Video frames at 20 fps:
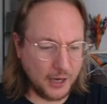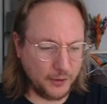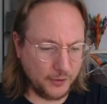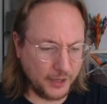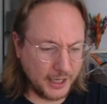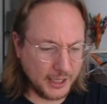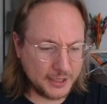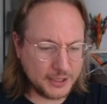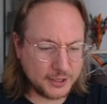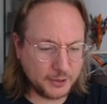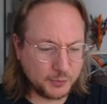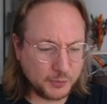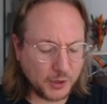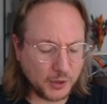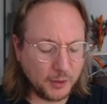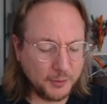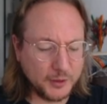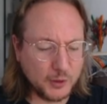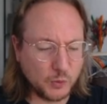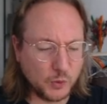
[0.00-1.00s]
right? So it
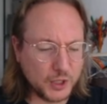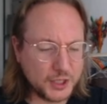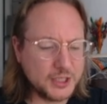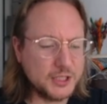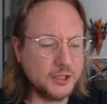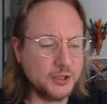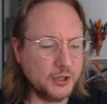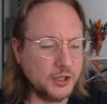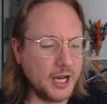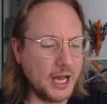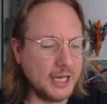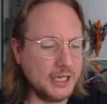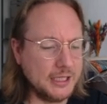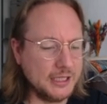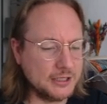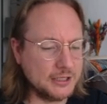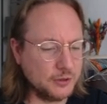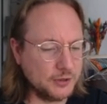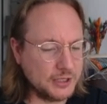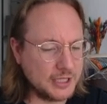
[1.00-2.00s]
probably wasn't a good idea
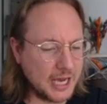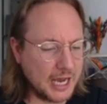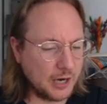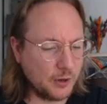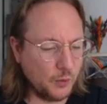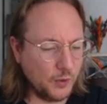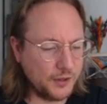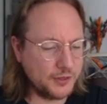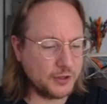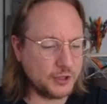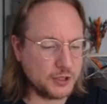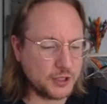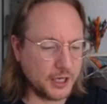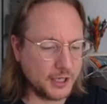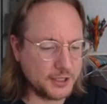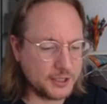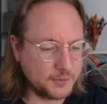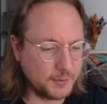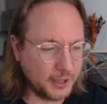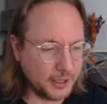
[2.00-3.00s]
to attack with the
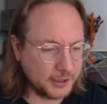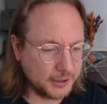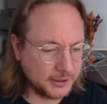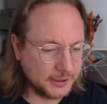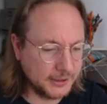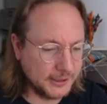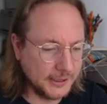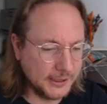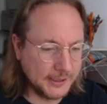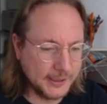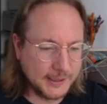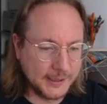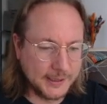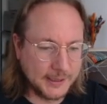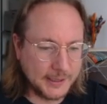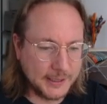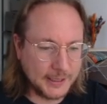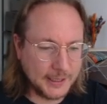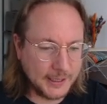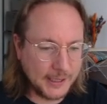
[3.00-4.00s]
giant spider.
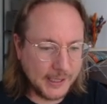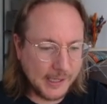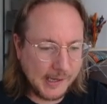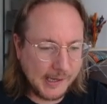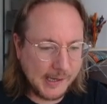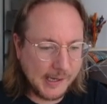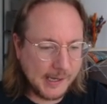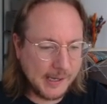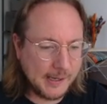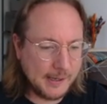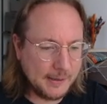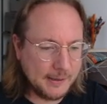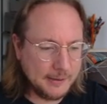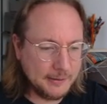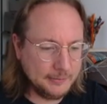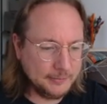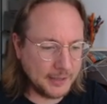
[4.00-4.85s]
Um,